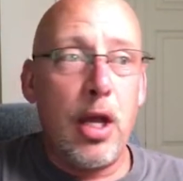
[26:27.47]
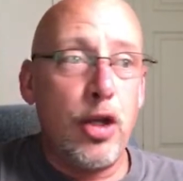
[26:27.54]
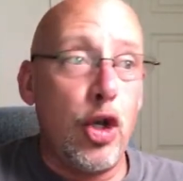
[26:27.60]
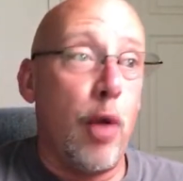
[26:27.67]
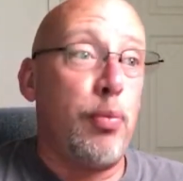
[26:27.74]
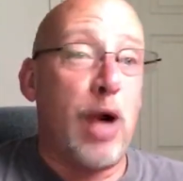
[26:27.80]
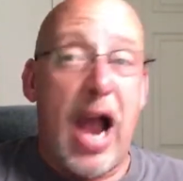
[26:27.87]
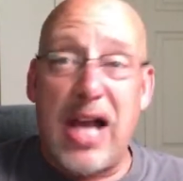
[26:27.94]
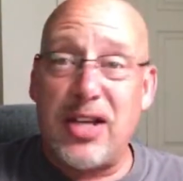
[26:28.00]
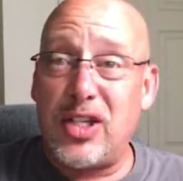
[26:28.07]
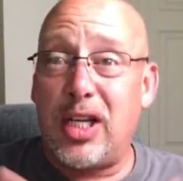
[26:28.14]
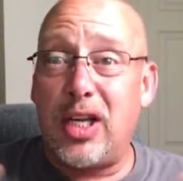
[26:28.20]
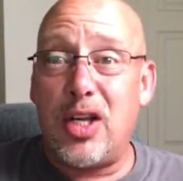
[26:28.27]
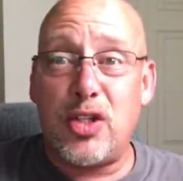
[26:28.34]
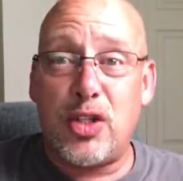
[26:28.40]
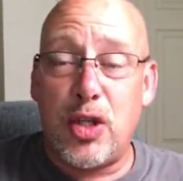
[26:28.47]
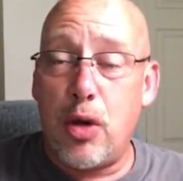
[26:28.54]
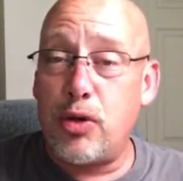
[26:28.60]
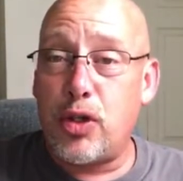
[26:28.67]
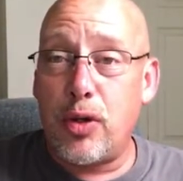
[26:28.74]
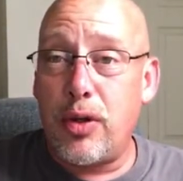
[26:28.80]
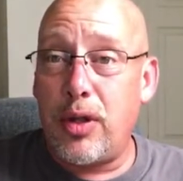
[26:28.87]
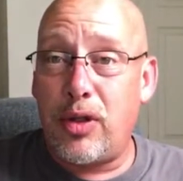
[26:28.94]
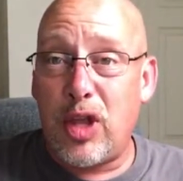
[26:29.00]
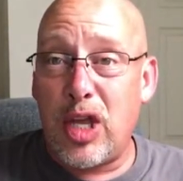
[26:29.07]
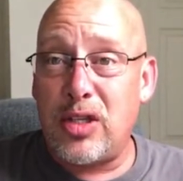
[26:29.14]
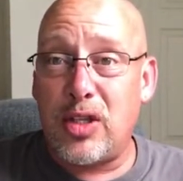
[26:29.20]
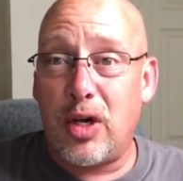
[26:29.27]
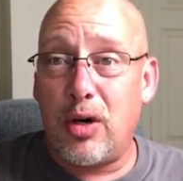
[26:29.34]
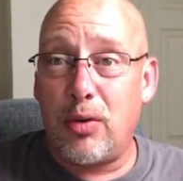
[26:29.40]
you know, brassicas, those are the
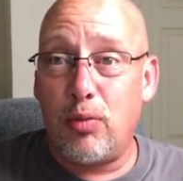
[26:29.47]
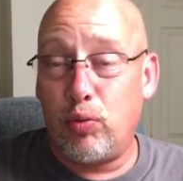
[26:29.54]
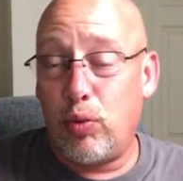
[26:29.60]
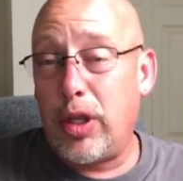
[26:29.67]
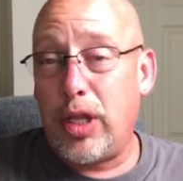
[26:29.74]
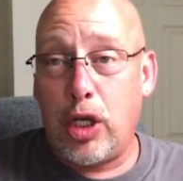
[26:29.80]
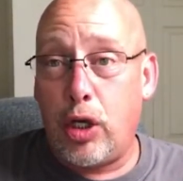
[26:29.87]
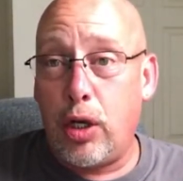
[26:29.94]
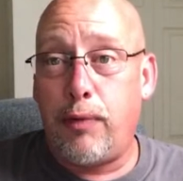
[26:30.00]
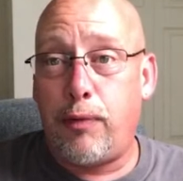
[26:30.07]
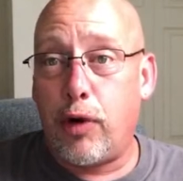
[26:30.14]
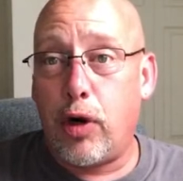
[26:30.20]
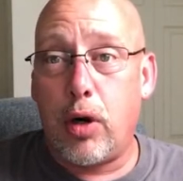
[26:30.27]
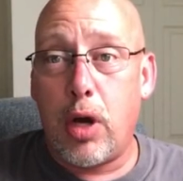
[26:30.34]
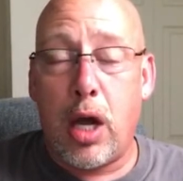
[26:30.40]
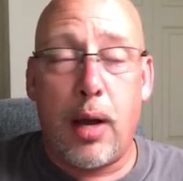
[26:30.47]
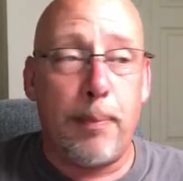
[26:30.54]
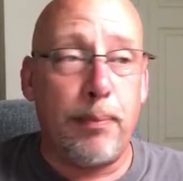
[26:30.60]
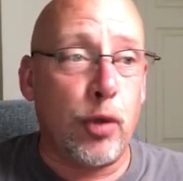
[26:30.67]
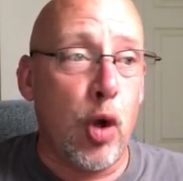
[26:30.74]
things that are really good for um,